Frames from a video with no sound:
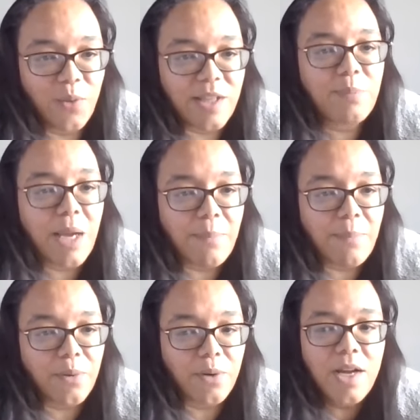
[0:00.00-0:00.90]
with
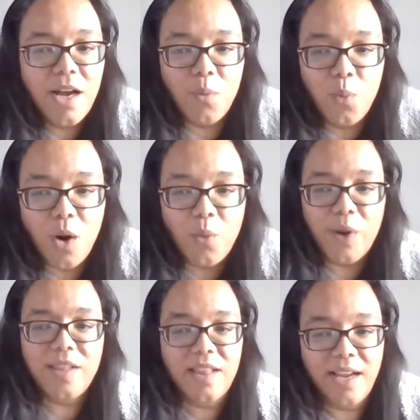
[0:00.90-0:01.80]
people, and what
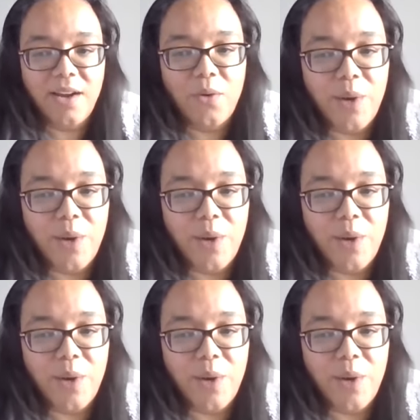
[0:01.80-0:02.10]
we think